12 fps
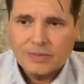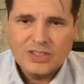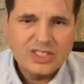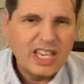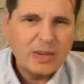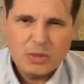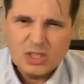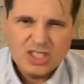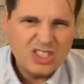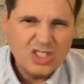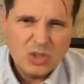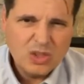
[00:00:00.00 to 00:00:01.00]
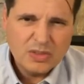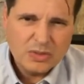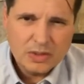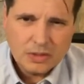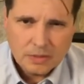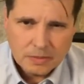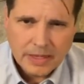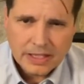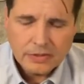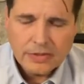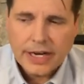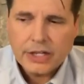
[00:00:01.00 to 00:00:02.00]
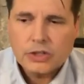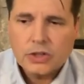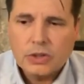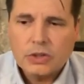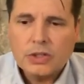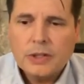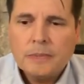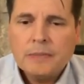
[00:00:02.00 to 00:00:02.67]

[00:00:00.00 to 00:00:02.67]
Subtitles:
the same with just two different manufacturers.